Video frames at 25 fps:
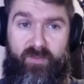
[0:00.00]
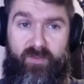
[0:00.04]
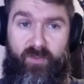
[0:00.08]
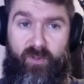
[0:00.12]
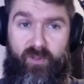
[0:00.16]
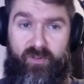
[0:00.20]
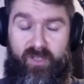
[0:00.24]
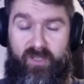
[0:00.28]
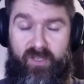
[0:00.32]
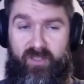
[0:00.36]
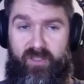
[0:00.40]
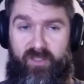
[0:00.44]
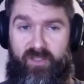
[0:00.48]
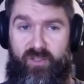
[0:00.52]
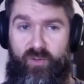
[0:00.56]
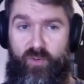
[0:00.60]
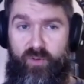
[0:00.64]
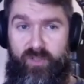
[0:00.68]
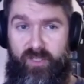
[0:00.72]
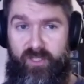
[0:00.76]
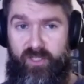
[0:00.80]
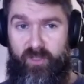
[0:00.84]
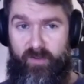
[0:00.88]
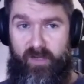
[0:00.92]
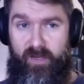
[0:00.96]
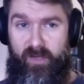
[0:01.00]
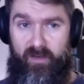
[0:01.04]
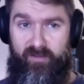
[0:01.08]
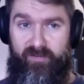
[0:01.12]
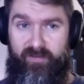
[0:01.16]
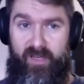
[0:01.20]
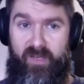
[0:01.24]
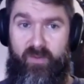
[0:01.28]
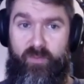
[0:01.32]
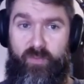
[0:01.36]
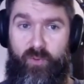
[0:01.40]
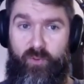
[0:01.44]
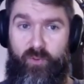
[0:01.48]
because that is usually some kind of
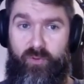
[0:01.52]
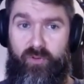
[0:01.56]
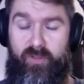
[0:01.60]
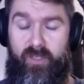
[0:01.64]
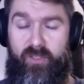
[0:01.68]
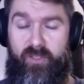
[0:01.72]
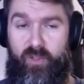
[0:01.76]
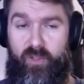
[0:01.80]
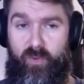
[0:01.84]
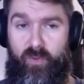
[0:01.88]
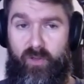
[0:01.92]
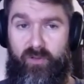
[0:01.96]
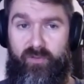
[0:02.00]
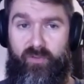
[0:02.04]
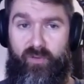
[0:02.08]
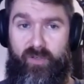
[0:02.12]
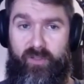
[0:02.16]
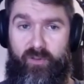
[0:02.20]
input that you want for